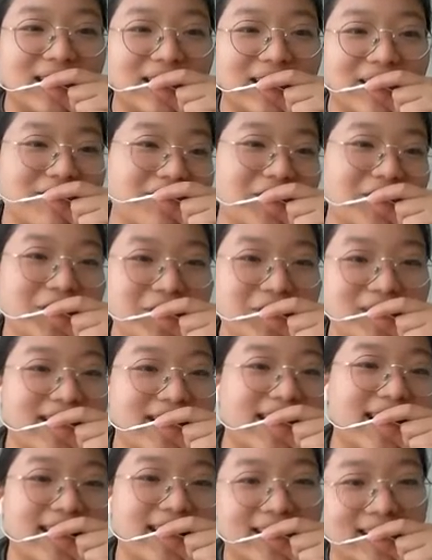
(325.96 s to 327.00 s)
if you're in
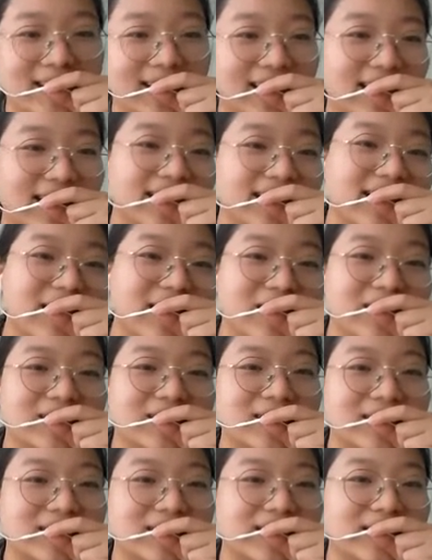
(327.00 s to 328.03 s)
any like
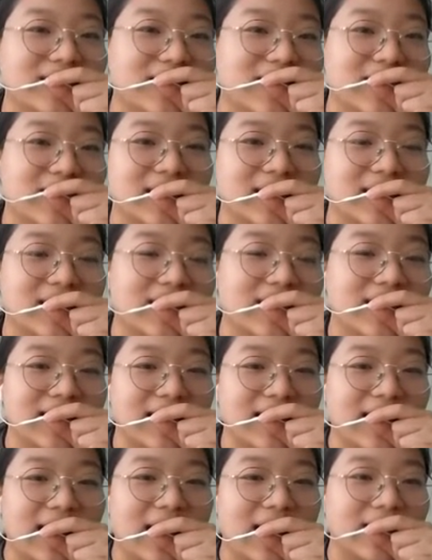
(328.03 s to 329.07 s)

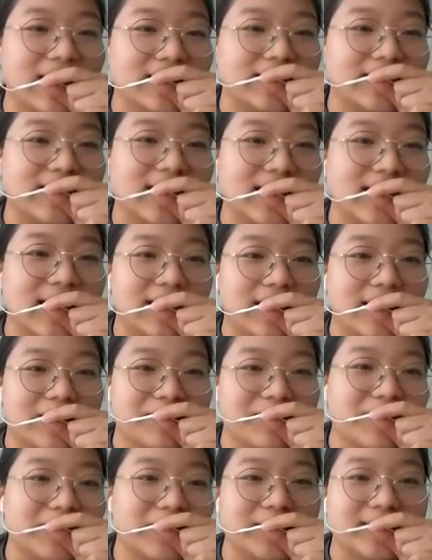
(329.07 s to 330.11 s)
LLC, like
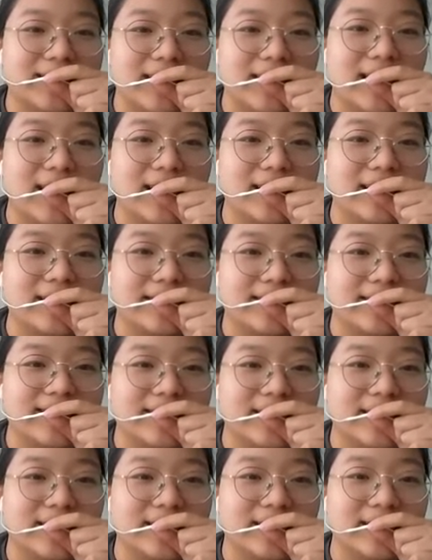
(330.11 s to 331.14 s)
computer
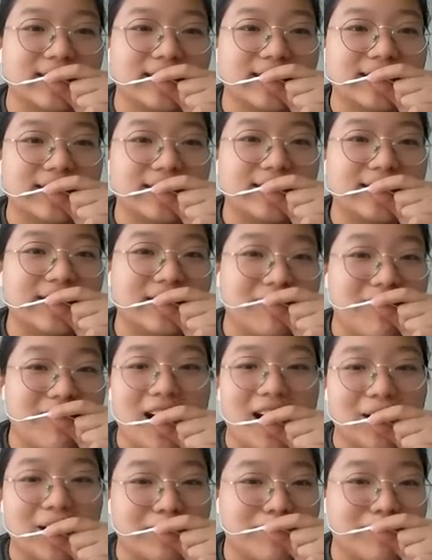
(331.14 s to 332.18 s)
science
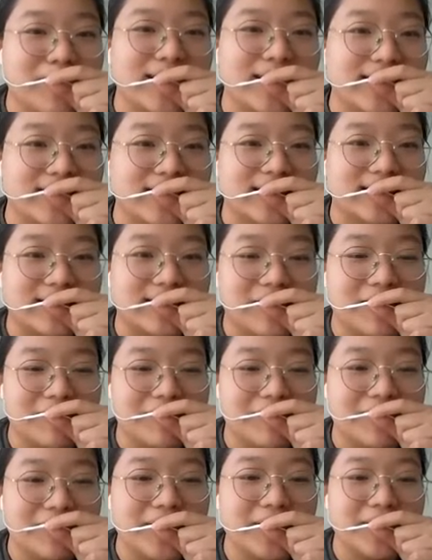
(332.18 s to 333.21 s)
development, this kind of
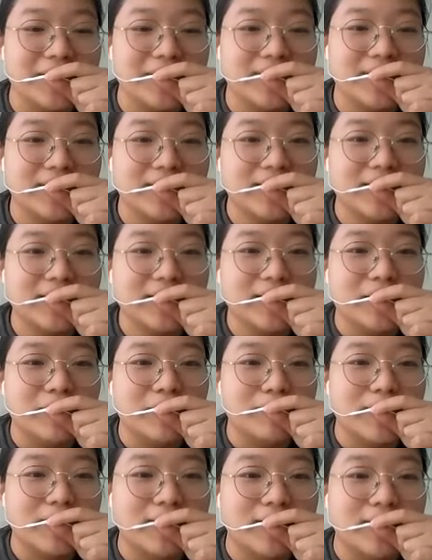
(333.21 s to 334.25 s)
field.
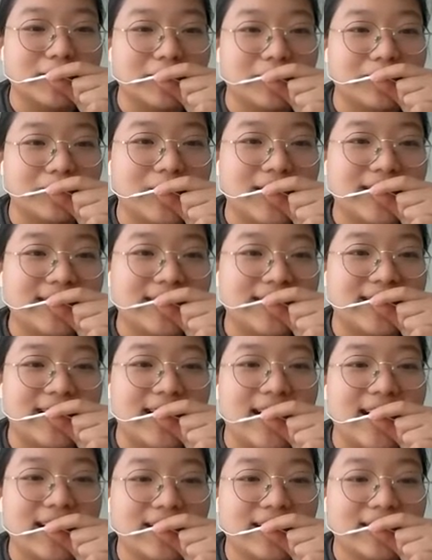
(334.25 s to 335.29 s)
But what is
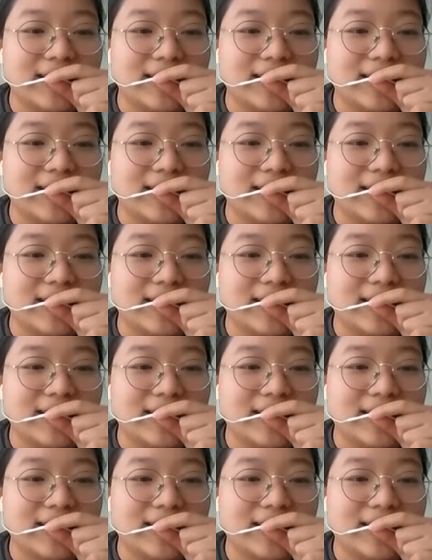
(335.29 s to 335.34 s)
that?